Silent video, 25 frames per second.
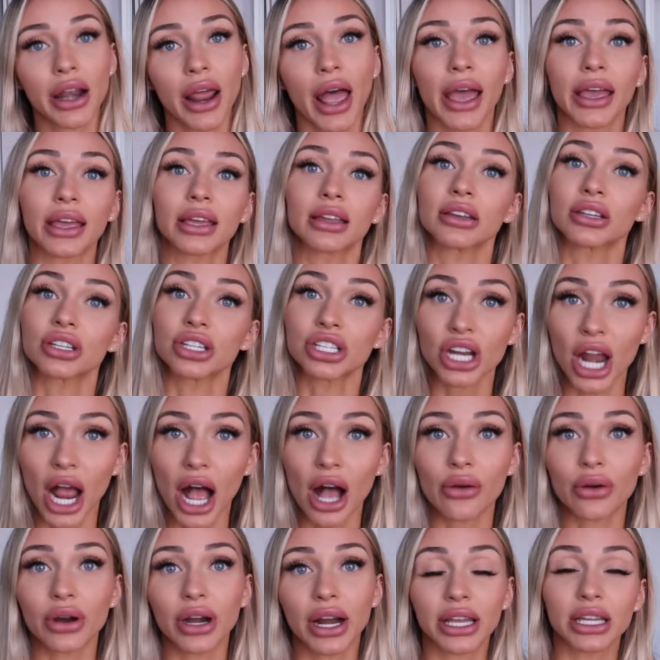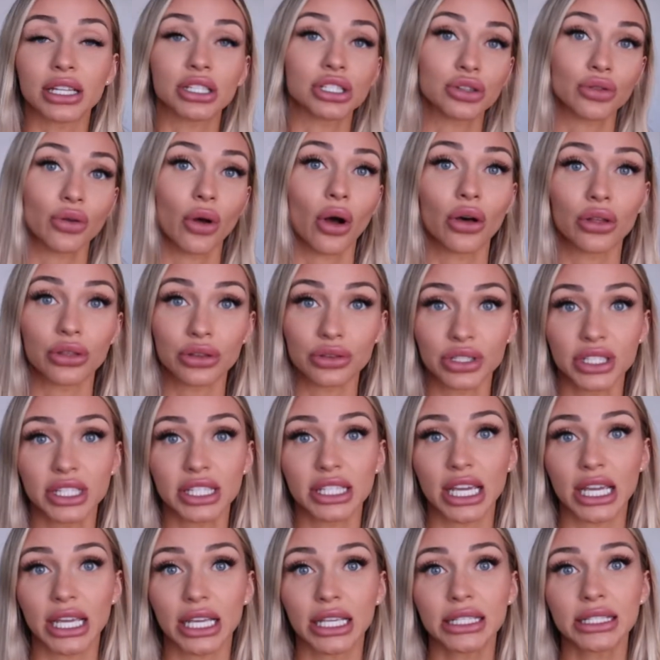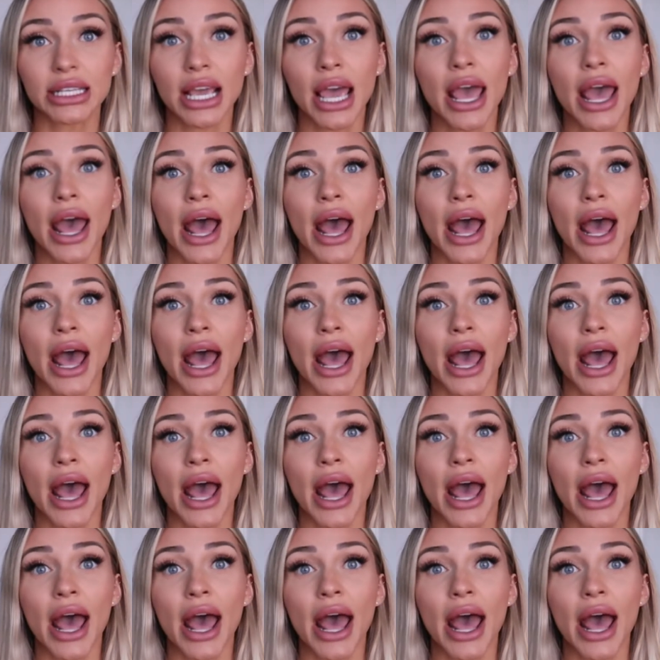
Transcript: I can shower, I can do all those things,